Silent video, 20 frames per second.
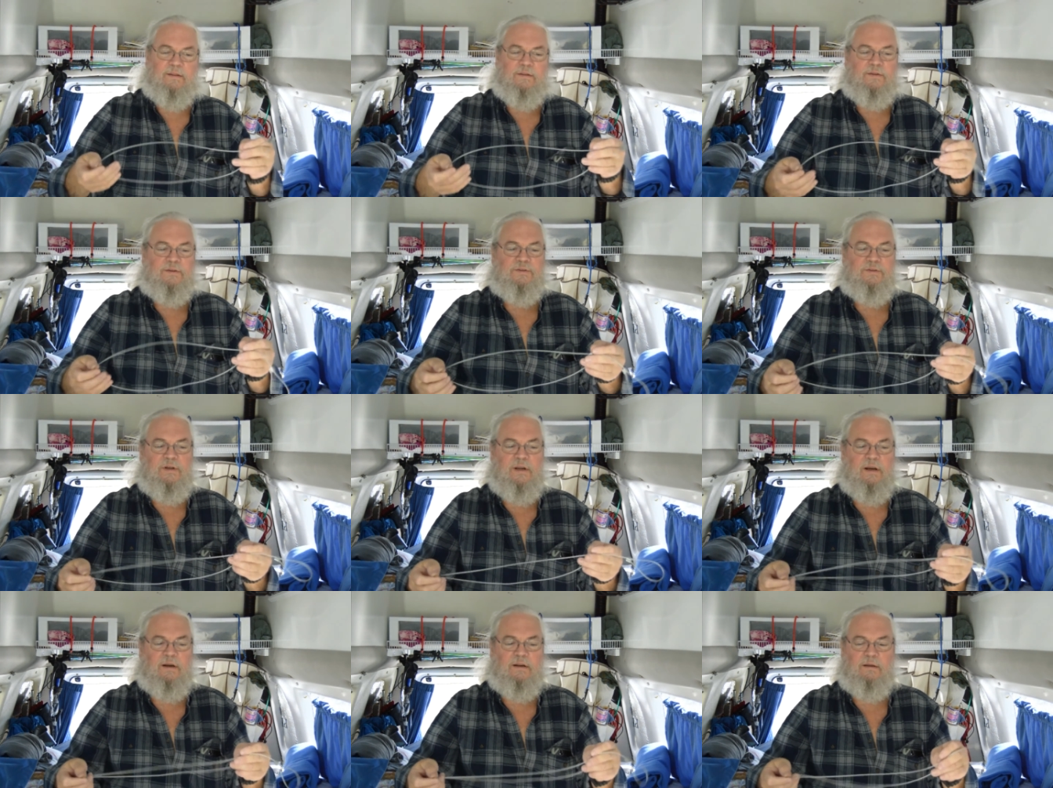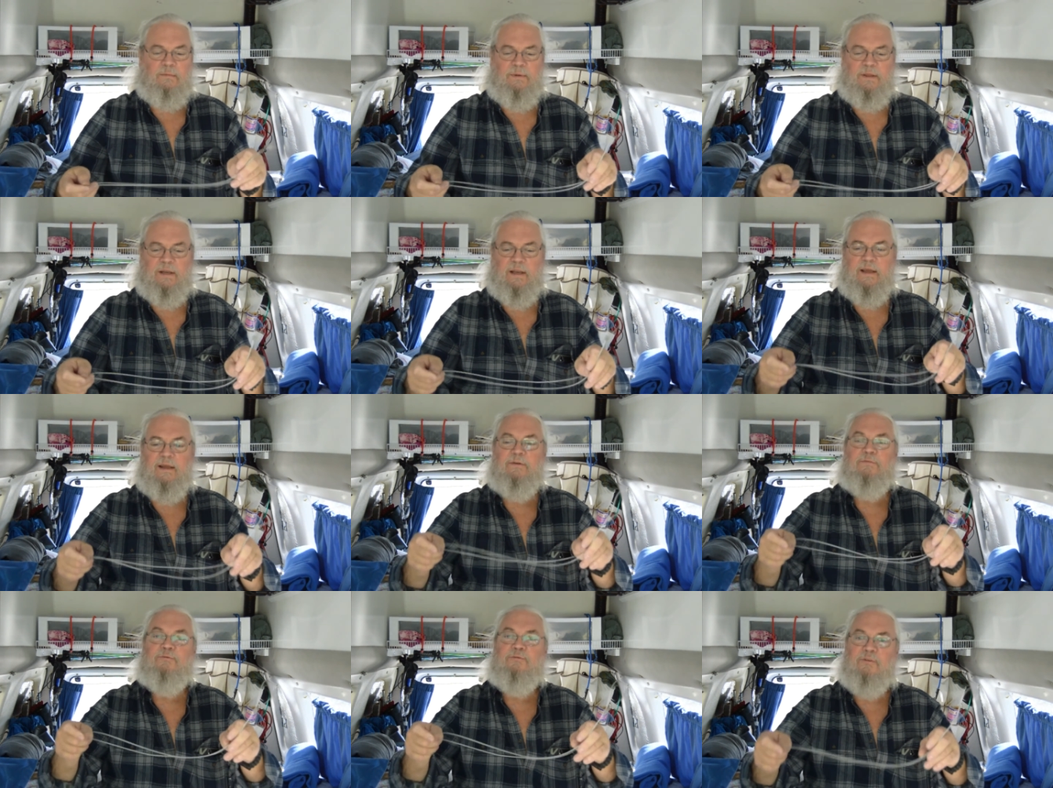The snare can be
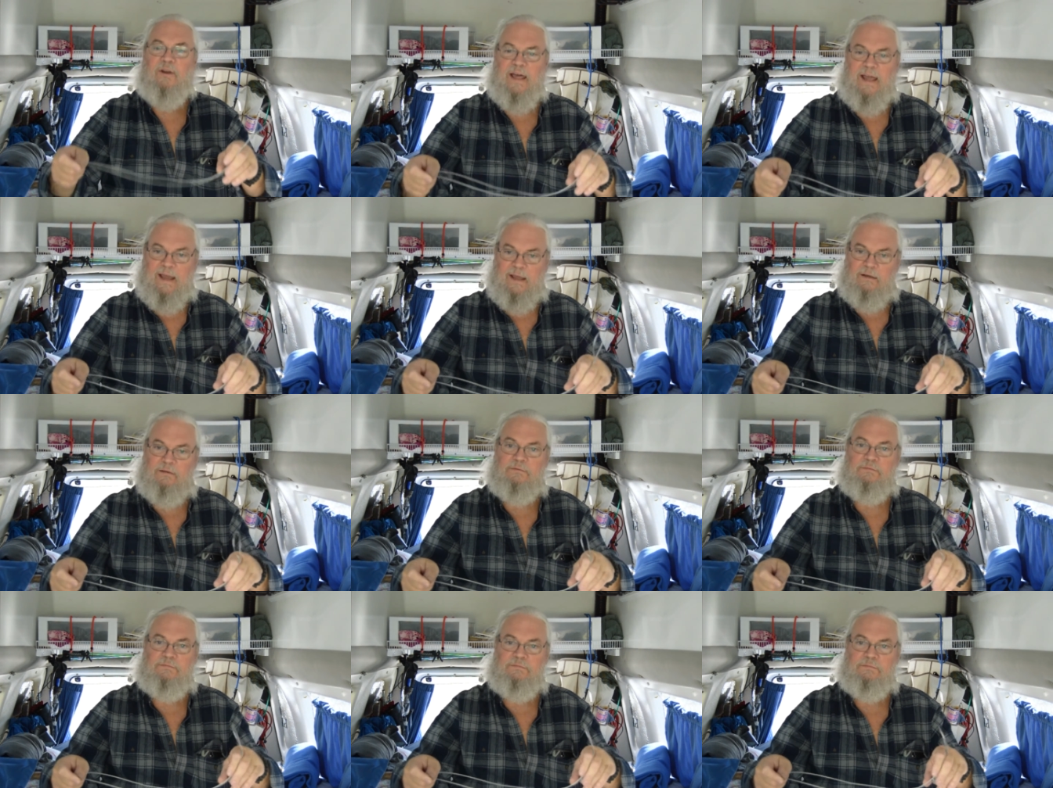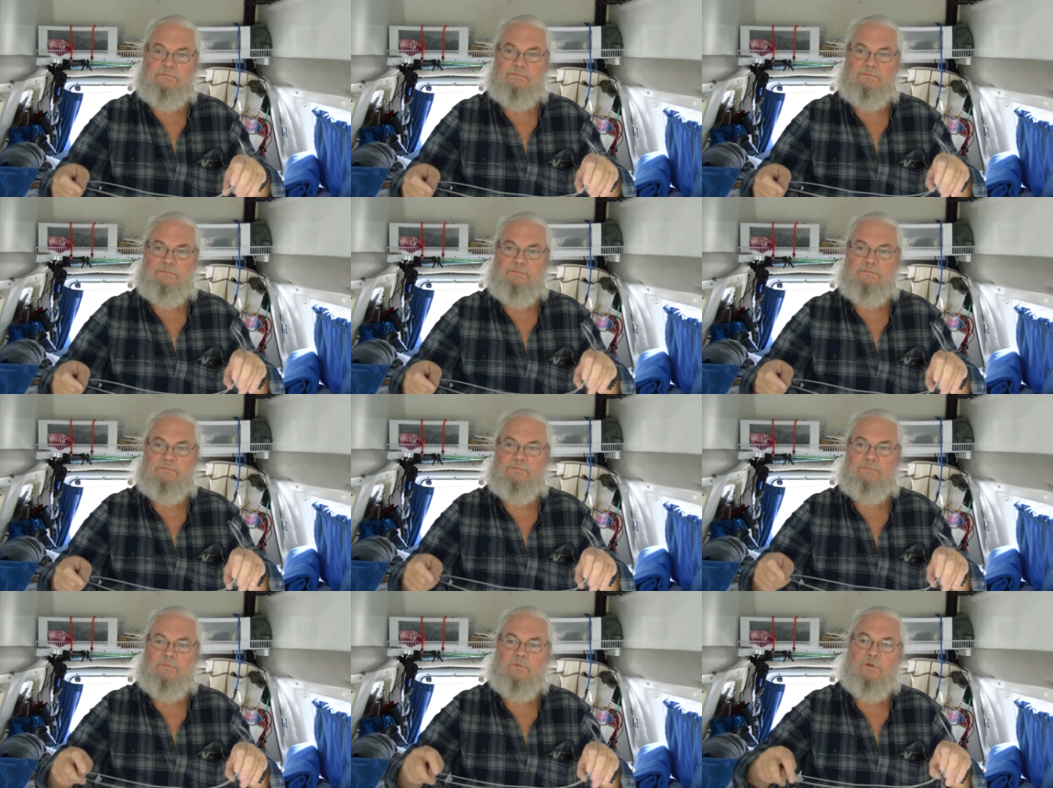laid flat
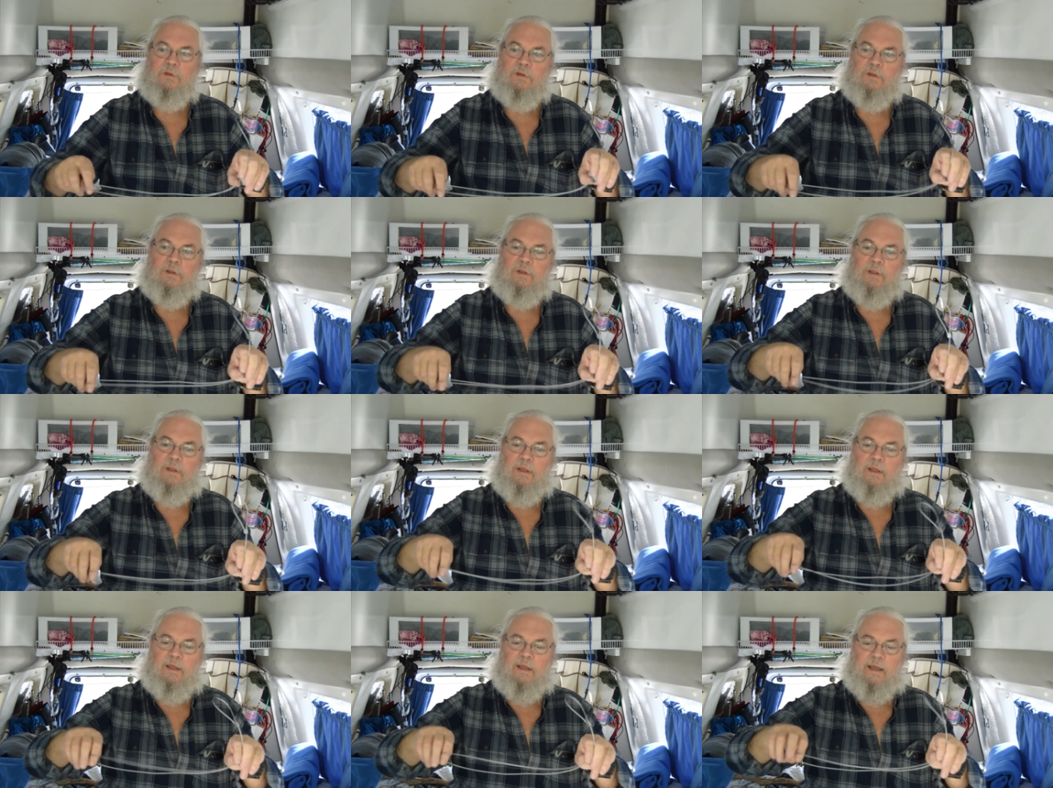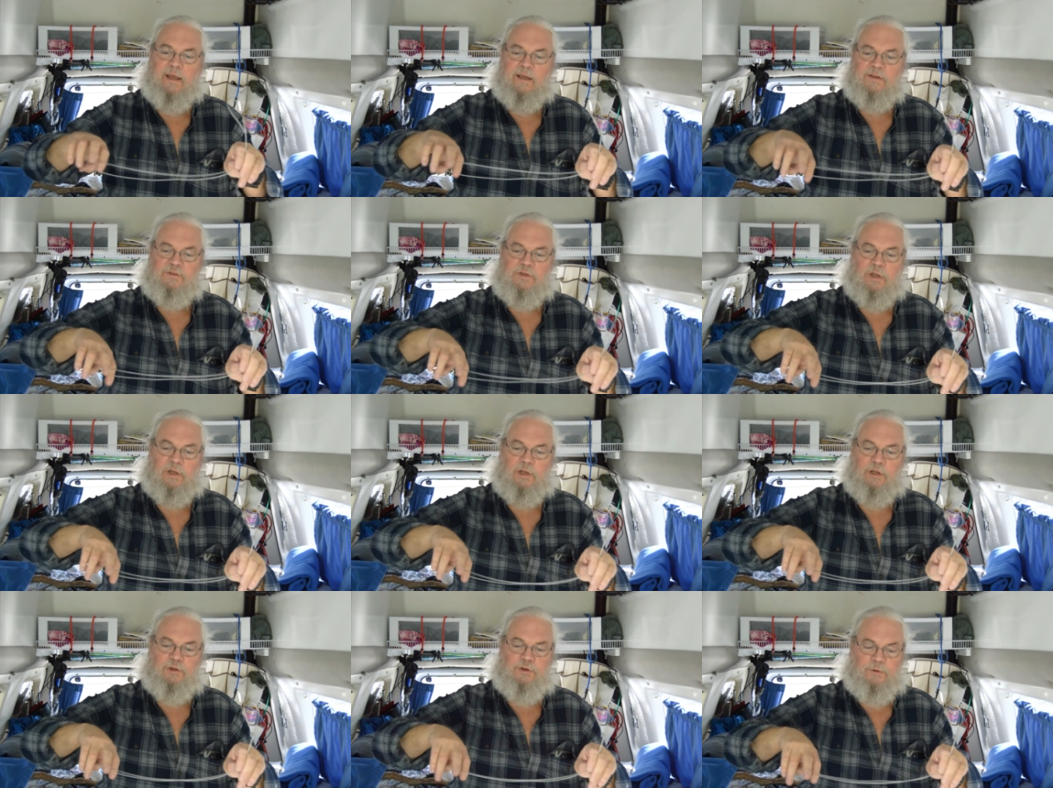as a
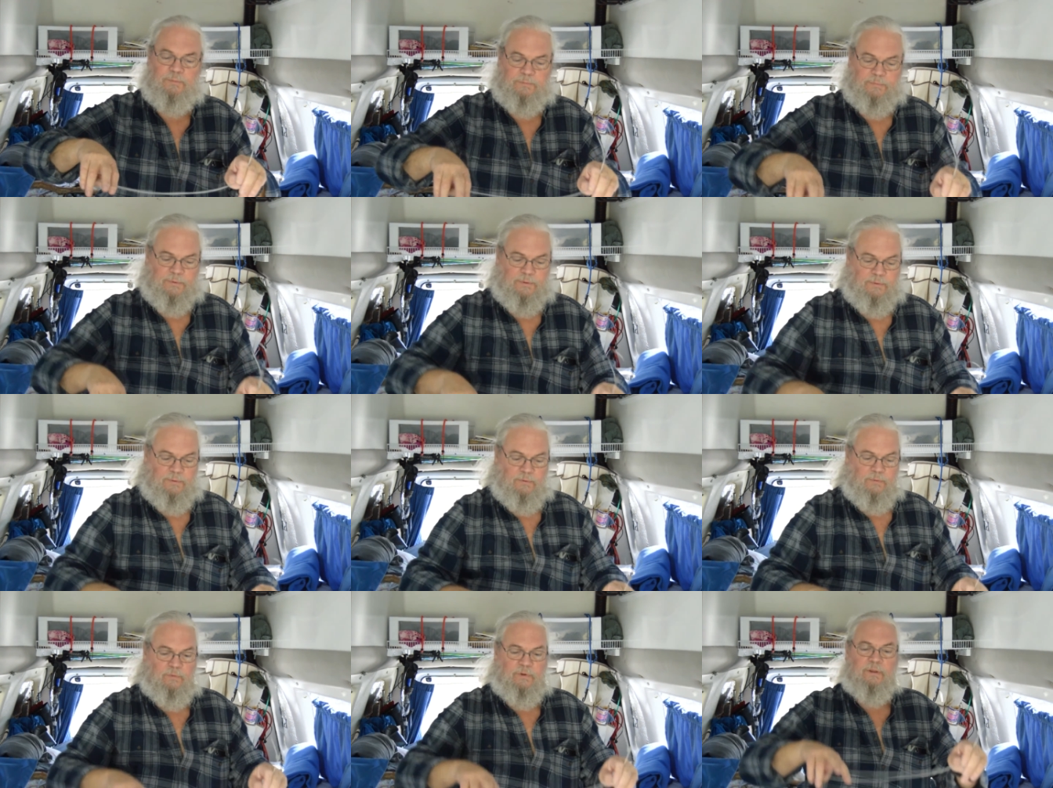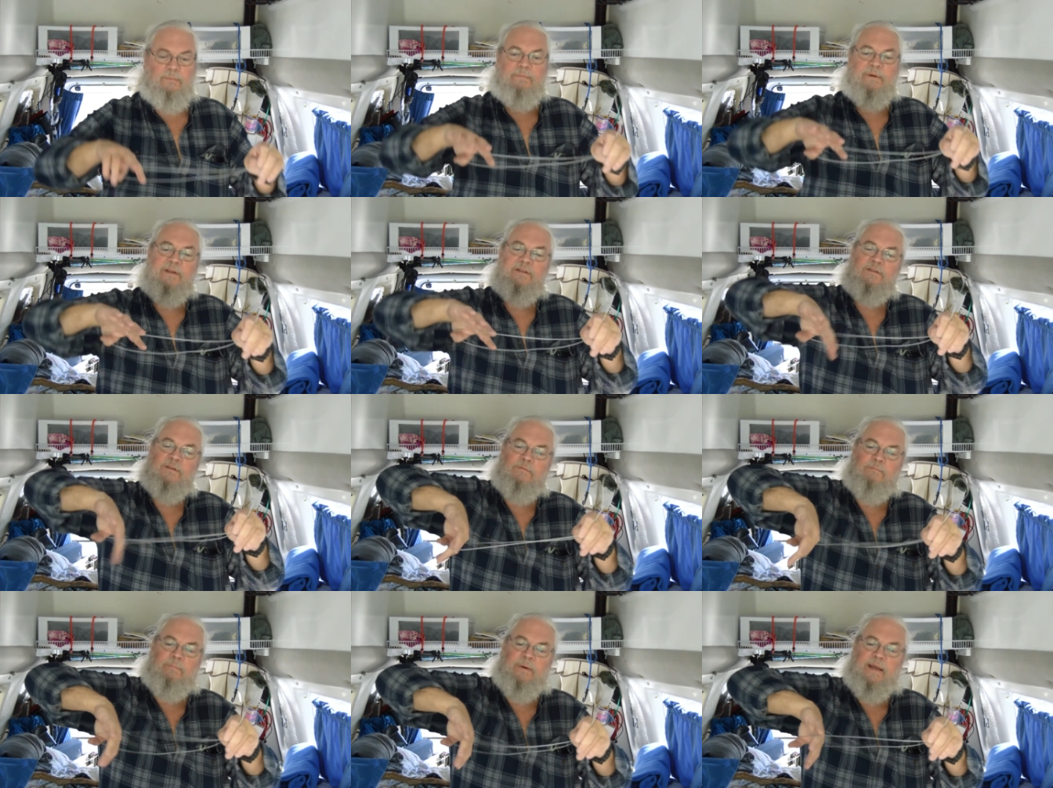loop with a
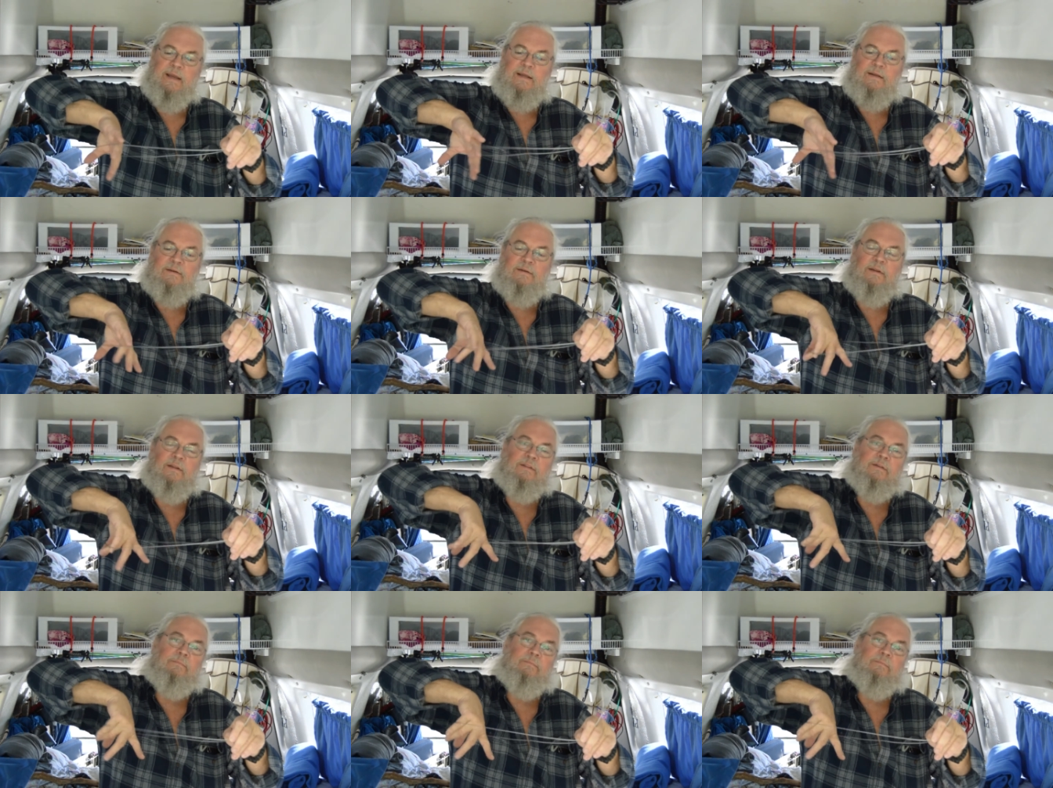piece of bait in the